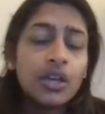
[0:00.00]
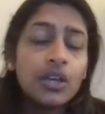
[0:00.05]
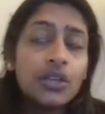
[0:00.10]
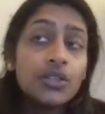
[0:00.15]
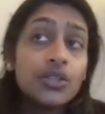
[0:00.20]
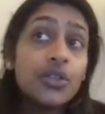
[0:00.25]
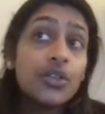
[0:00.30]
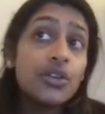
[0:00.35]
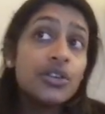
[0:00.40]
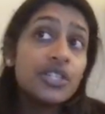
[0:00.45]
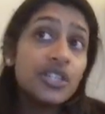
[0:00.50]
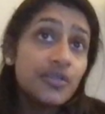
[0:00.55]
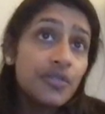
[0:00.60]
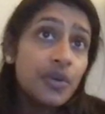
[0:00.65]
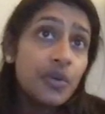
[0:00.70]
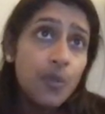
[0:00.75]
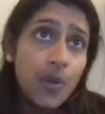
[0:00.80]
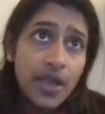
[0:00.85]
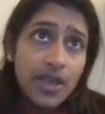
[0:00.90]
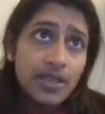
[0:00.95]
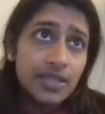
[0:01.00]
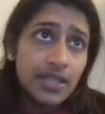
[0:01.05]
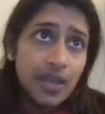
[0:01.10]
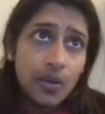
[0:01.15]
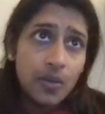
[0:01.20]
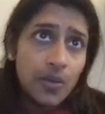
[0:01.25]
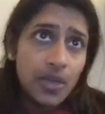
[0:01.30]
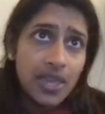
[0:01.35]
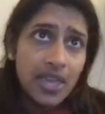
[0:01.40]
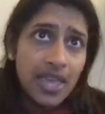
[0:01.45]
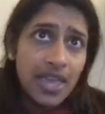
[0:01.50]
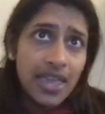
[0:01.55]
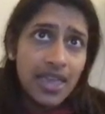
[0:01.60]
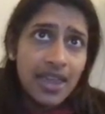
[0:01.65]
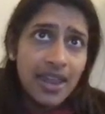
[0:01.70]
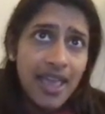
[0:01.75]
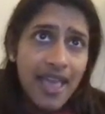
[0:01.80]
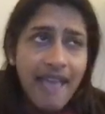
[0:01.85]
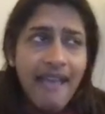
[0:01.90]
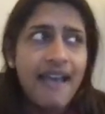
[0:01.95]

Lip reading: So there are different ways that we can